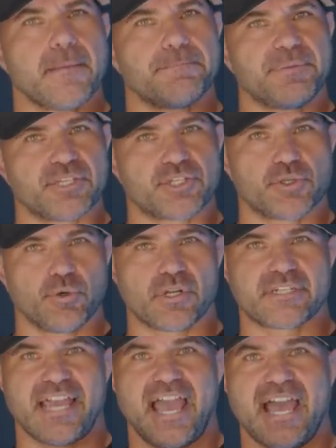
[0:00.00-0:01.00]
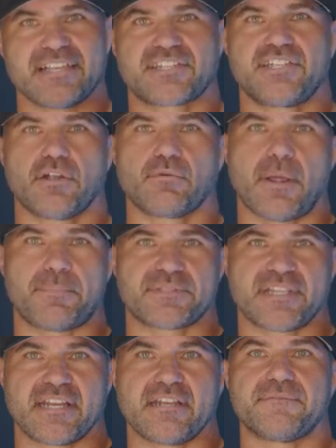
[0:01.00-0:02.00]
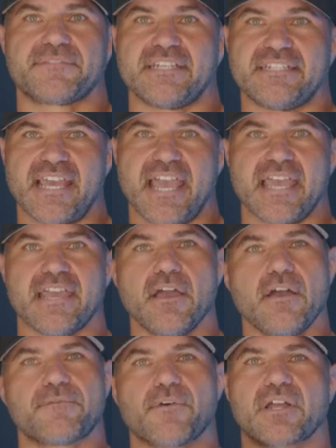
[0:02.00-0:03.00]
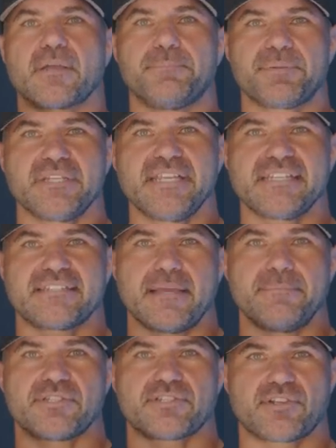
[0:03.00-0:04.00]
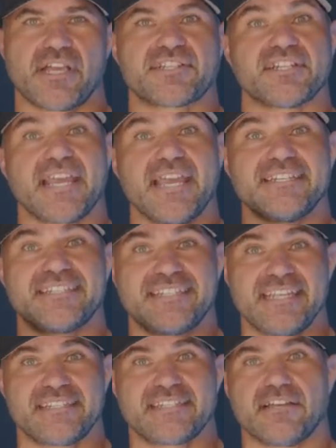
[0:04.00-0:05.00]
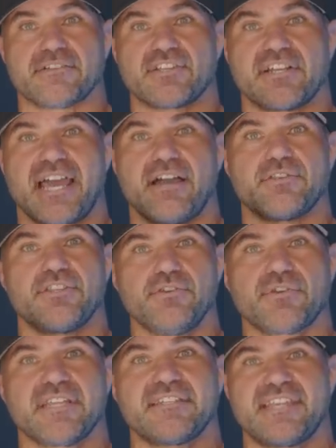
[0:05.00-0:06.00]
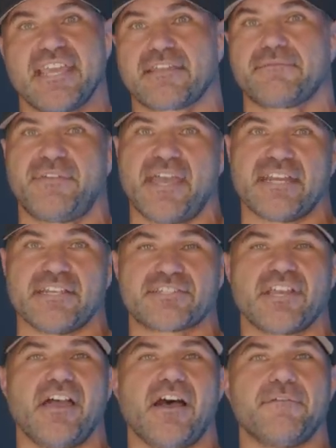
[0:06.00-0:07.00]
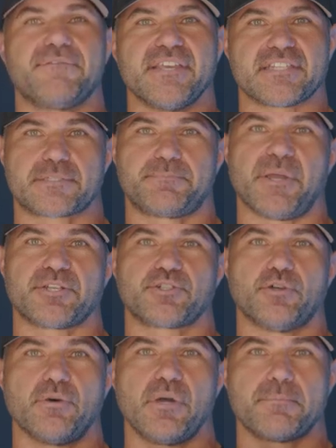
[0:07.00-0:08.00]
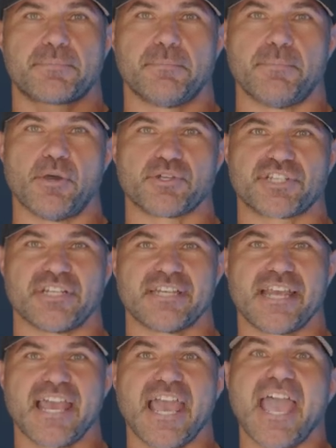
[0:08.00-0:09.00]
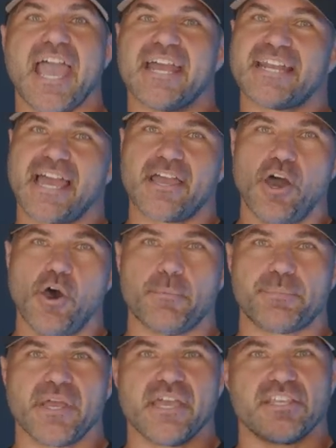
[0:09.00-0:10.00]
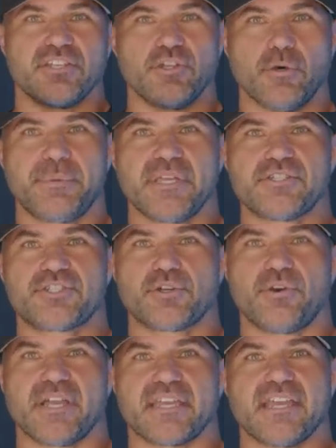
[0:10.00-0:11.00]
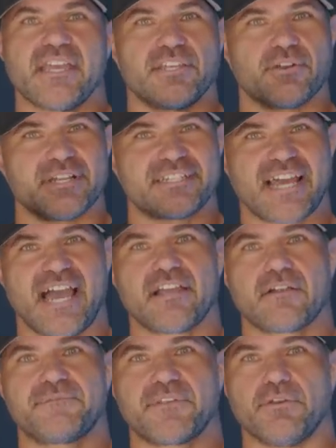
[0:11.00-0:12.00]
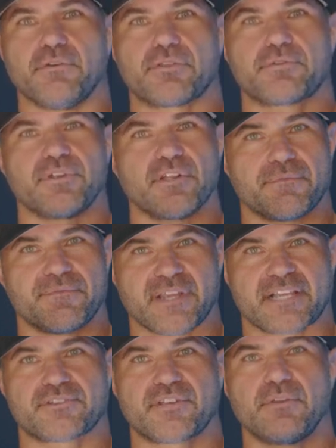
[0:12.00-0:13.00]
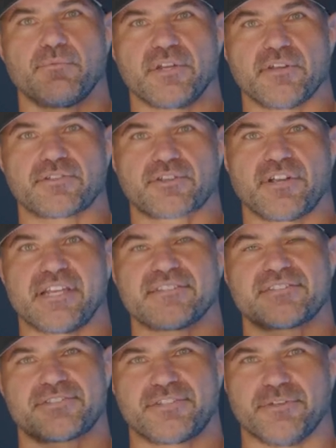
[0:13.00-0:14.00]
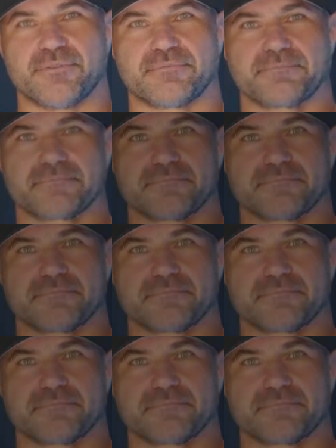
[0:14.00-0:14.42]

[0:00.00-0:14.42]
Be sure to ask your representative today for a complete demonstration and details on how you can take advantage of this special promotion. And I hope you'll be enjoying your entire view through your FlexScreen window screens soon.